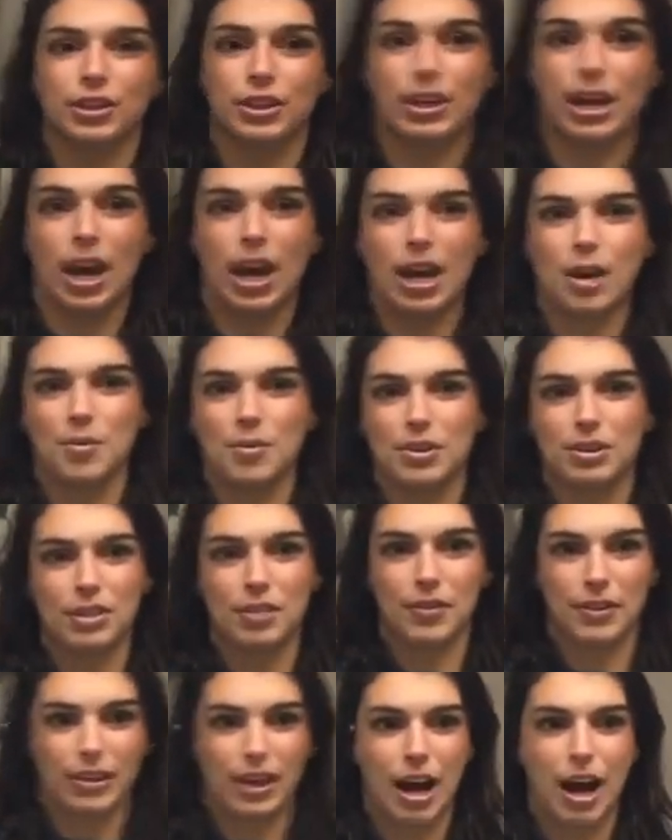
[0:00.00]
game and
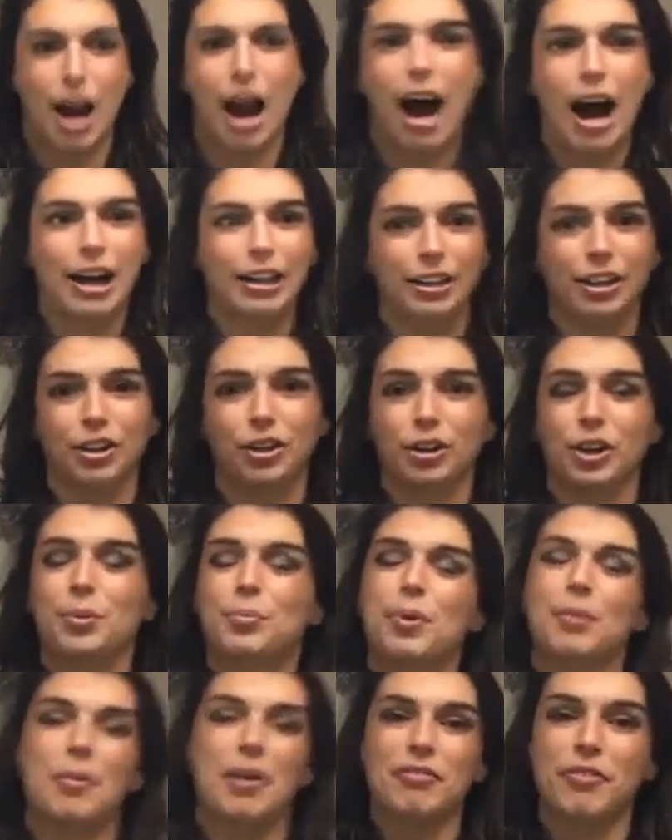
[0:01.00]
stuff like that. I literally
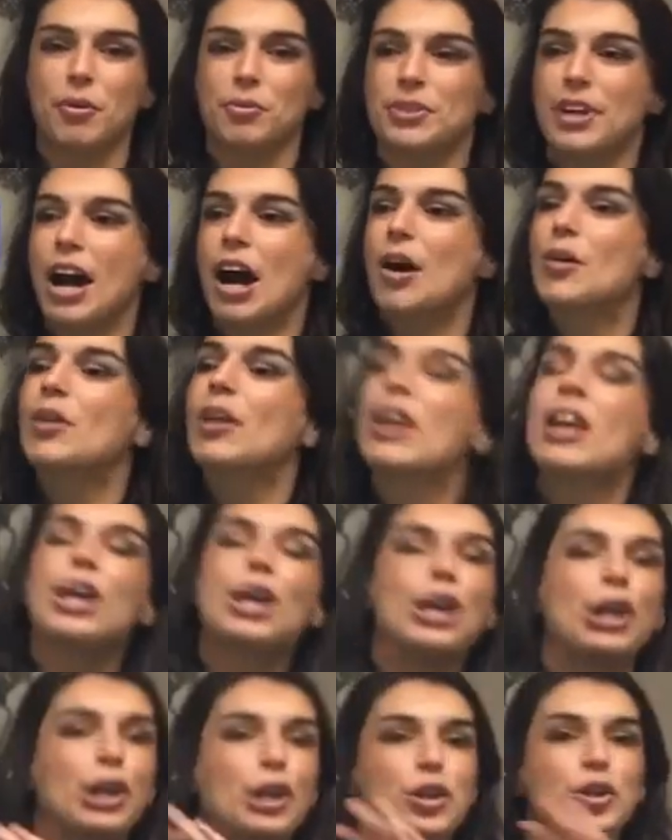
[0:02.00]
put my phone down,
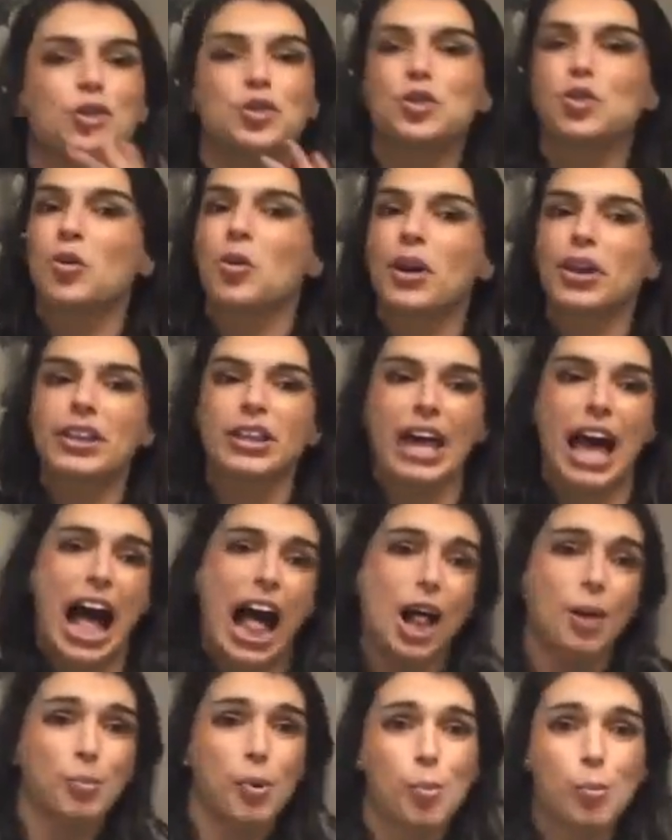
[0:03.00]
enjoyed the
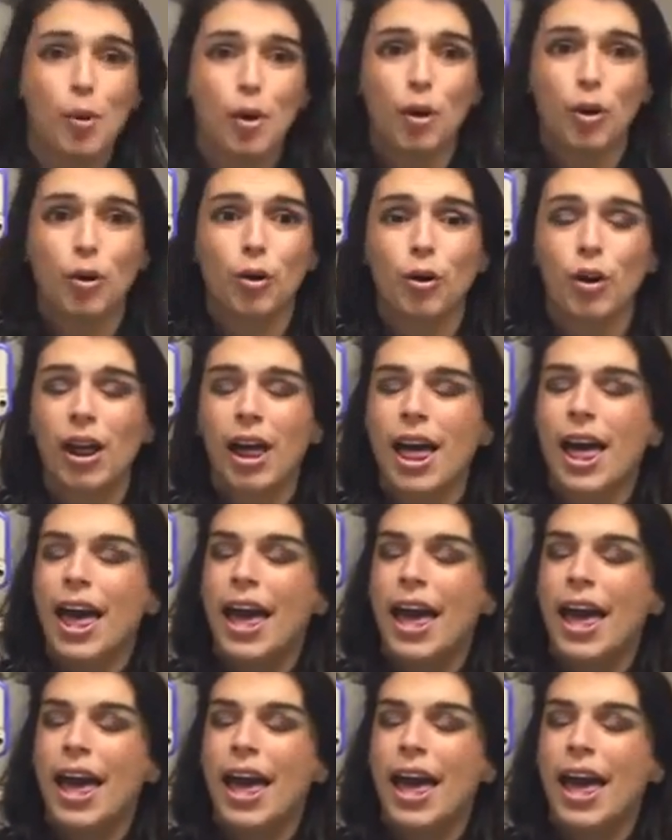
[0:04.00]
Alamo Bowl,